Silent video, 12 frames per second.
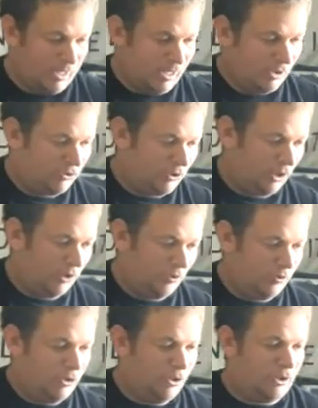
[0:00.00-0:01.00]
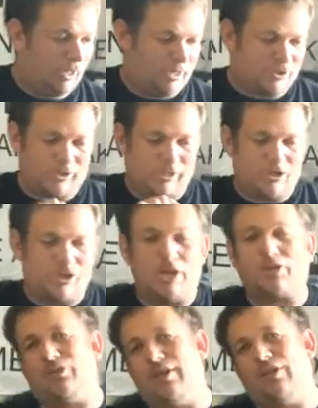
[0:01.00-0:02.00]
So you could actually
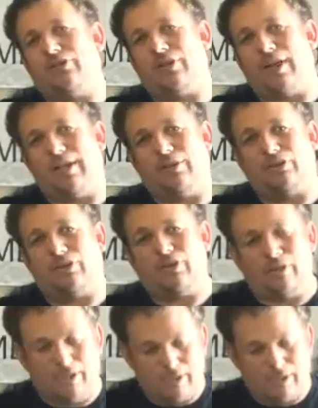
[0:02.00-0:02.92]
adjust these sights.